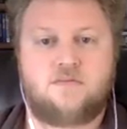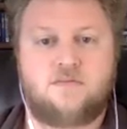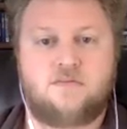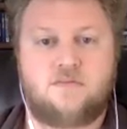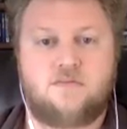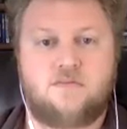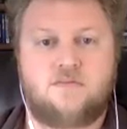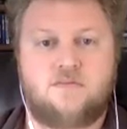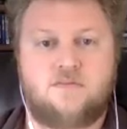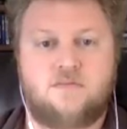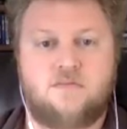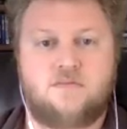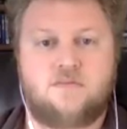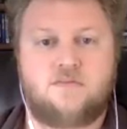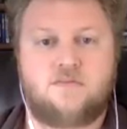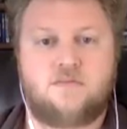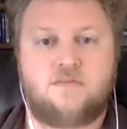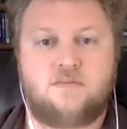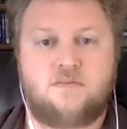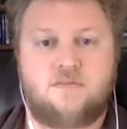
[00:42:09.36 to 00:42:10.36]

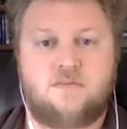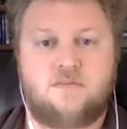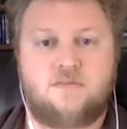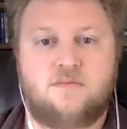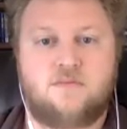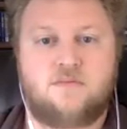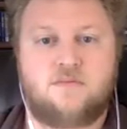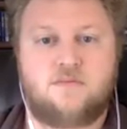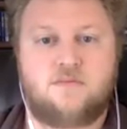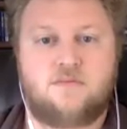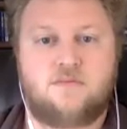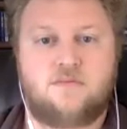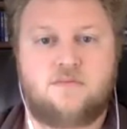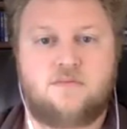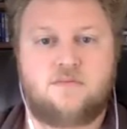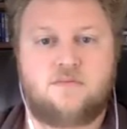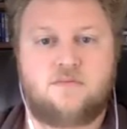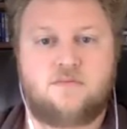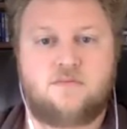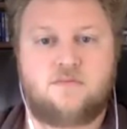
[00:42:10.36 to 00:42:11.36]

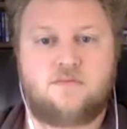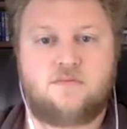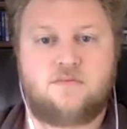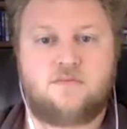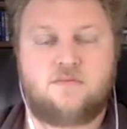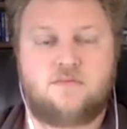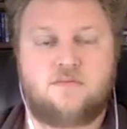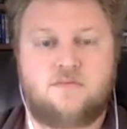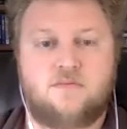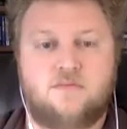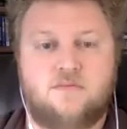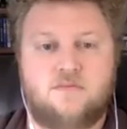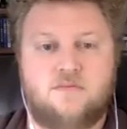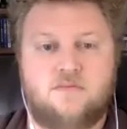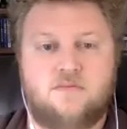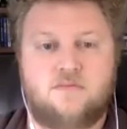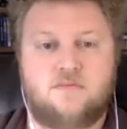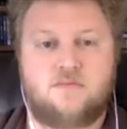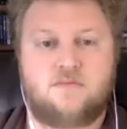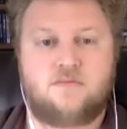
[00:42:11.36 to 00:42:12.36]

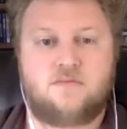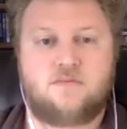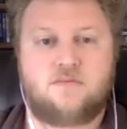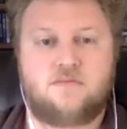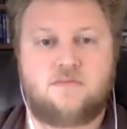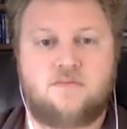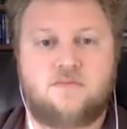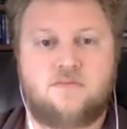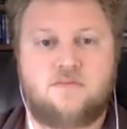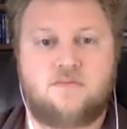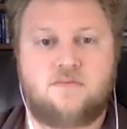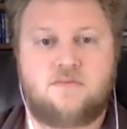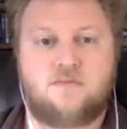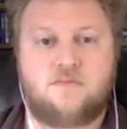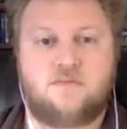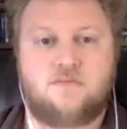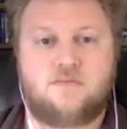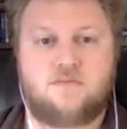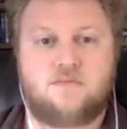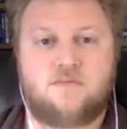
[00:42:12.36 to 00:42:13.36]

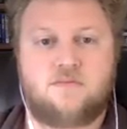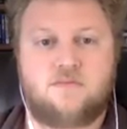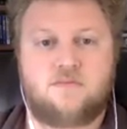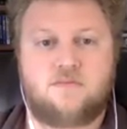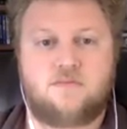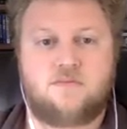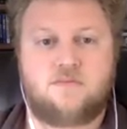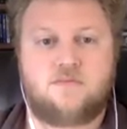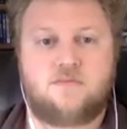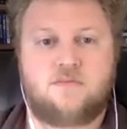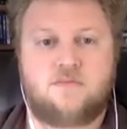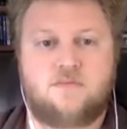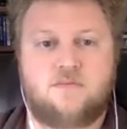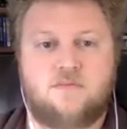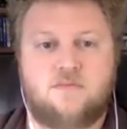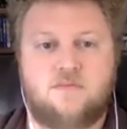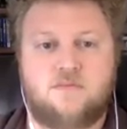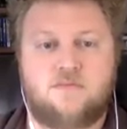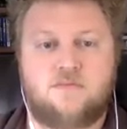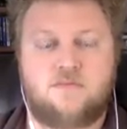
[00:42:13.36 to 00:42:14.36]

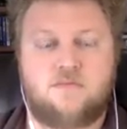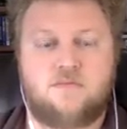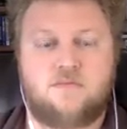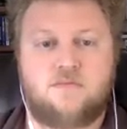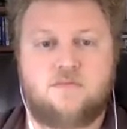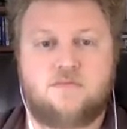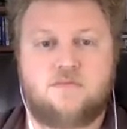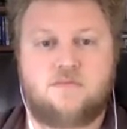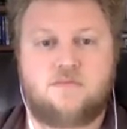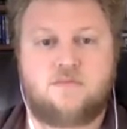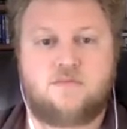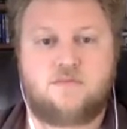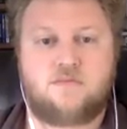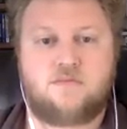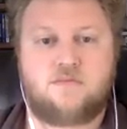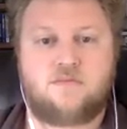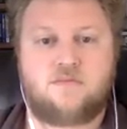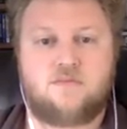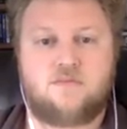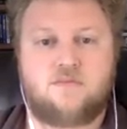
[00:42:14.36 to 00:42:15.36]

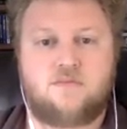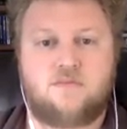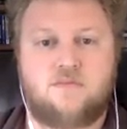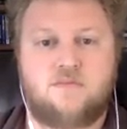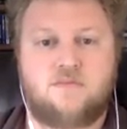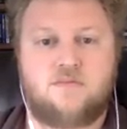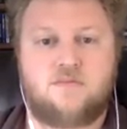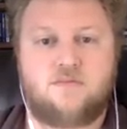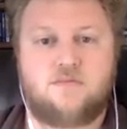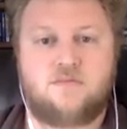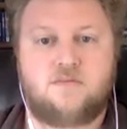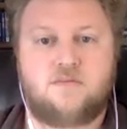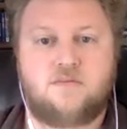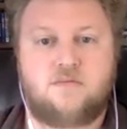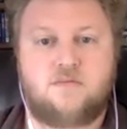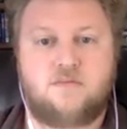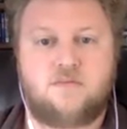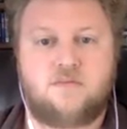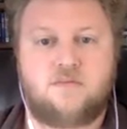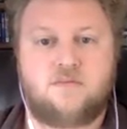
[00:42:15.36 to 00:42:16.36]

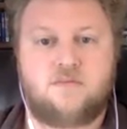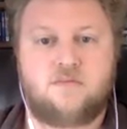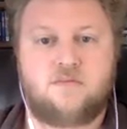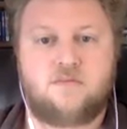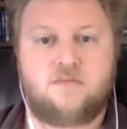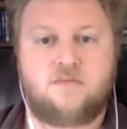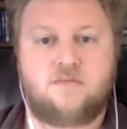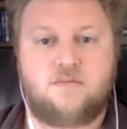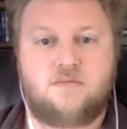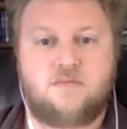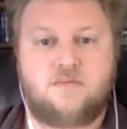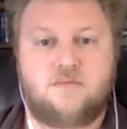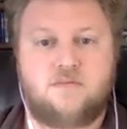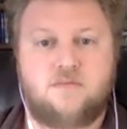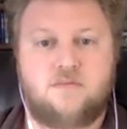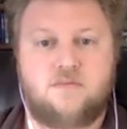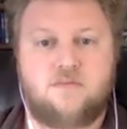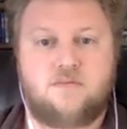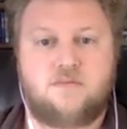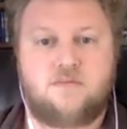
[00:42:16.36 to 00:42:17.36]
(not speaking)